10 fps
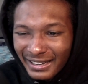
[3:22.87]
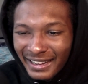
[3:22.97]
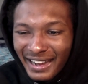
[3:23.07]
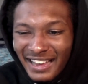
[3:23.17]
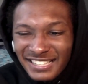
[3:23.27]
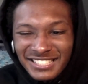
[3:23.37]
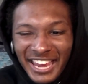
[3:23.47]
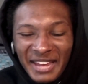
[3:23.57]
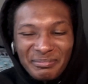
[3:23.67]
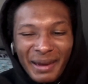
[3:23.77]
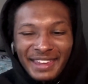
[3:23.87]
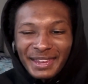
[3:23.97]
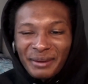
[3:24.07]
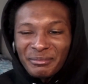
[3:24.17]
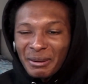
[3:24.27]
And a nice take by
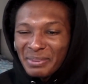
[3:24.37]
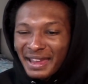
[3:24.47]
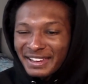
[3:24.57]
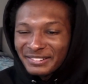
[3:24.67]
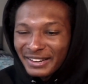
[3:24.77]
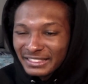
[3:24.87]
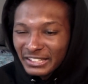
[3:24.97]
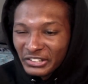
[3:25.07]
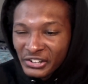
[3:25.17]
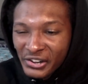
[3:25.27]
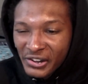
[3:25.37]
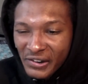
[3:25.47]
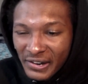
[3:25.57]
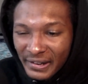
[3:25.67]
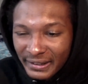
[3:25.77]
Cameron Payne right there.
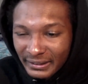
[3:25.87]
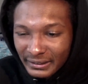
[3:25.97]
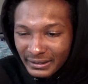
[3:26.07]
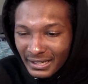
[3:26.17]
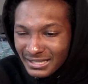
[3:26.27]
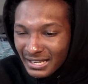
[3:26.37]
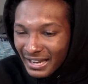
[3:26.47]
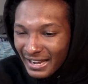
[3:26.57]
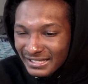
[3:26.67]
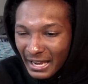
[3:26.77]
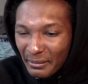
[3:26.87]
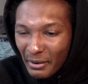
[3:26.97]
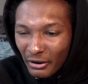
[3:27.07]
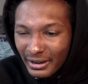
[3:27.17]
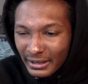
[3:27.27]
Yeah, it's a nice game
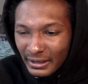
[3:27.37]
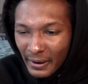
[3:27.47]
already.